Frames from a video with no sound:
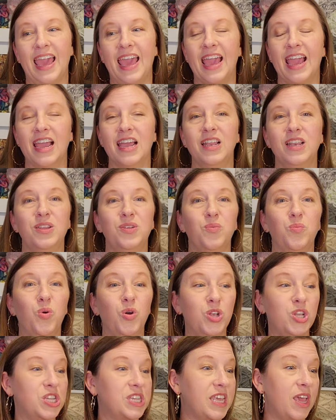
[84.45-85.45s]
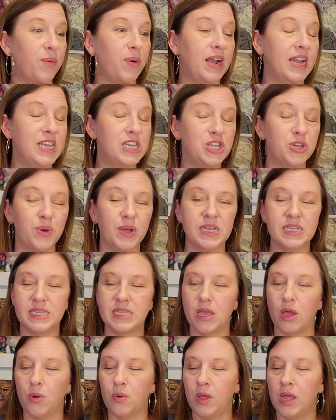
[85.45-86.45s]
and we'll just get right into it.
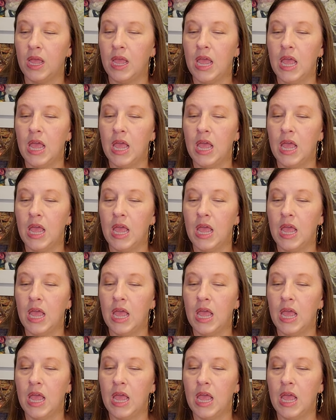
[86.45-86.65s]
So